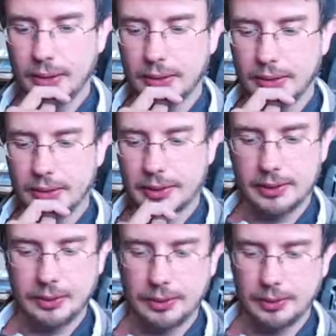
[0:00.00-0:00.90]
This guy's
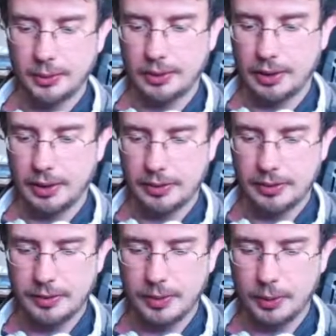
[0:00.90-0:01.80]
not doing that.
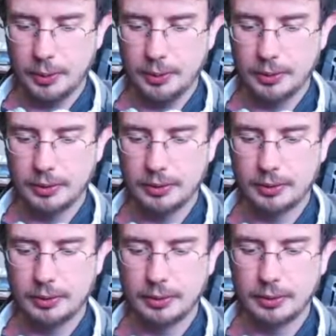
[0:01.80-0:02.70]
So
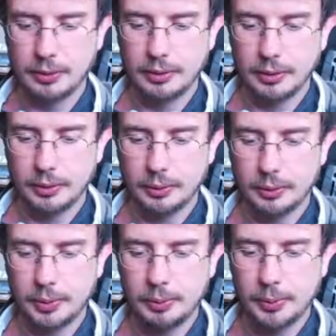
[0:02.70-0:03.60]
we'll
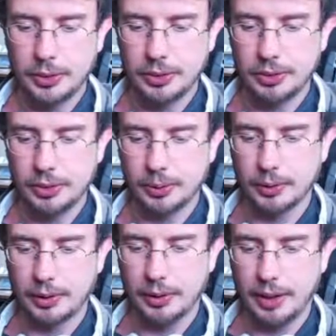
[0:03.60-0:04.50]
drop the Magician Jurh
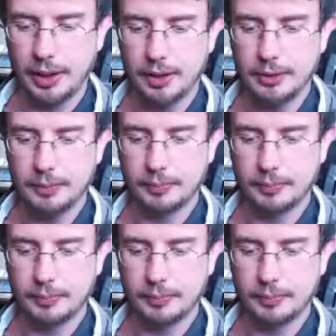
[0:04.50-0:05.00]
in there.